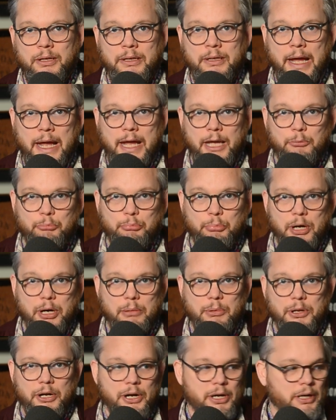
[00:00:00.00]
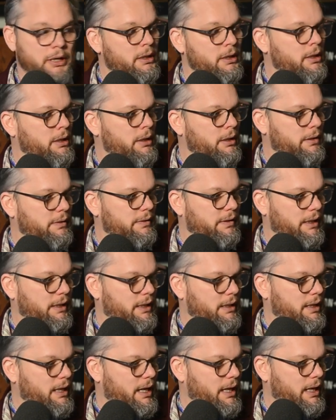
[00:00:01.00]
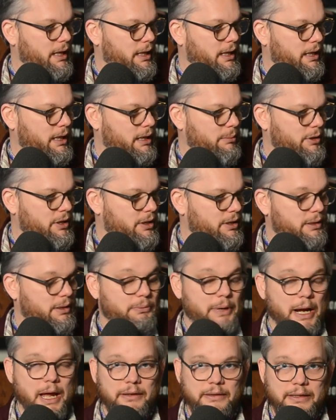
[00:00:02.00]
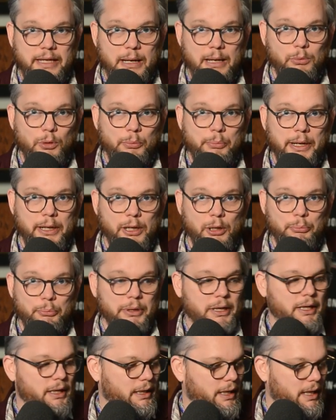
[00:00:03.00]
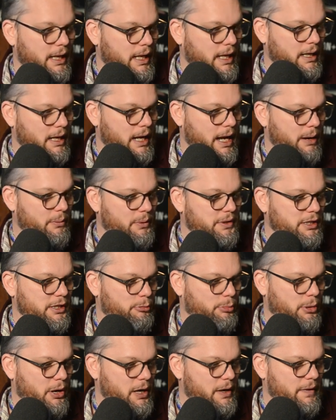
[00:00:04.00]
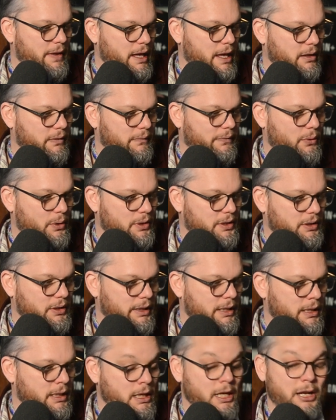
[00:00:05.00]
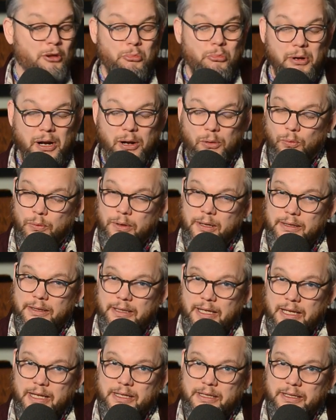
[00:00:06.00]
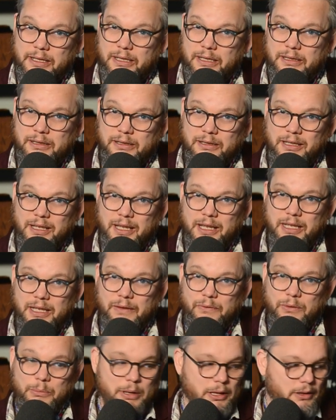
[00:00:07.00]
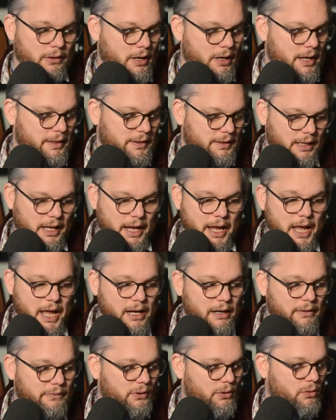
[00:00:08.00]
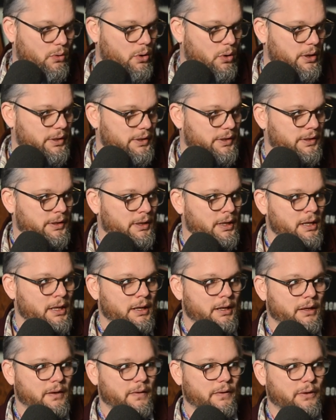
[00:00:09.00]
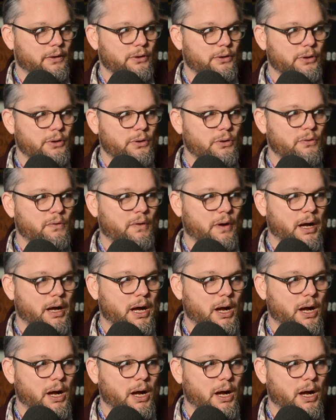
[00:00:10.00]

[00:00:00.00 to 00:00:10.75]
and Bourbonr did a community roundtable barrel pick. And I wasn't a part of that, unfortunately, but I will taste it and give you my thoughts. And of course, the new uh,